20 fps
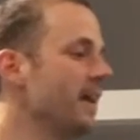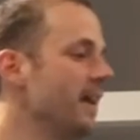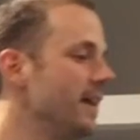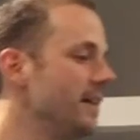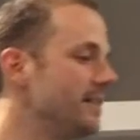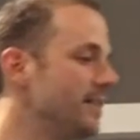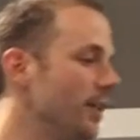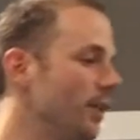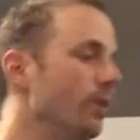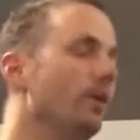
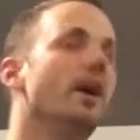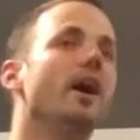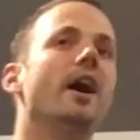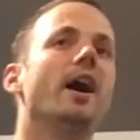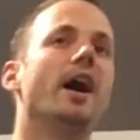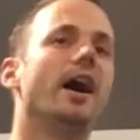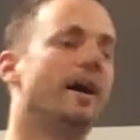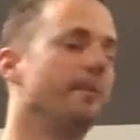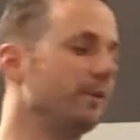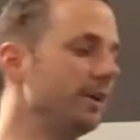So
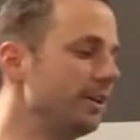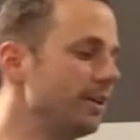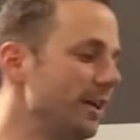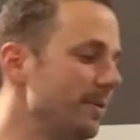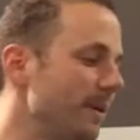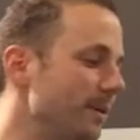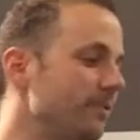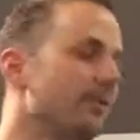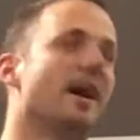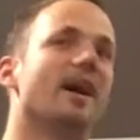I'm going to talk
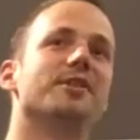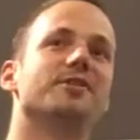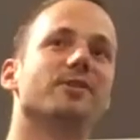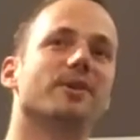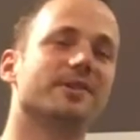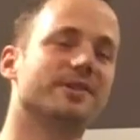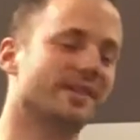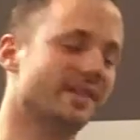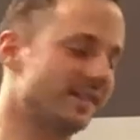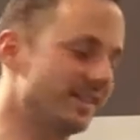about
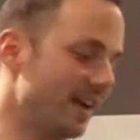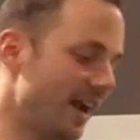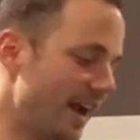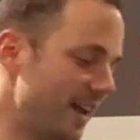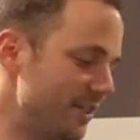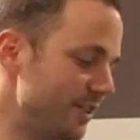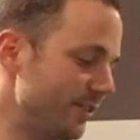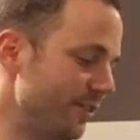crowdsourcing science,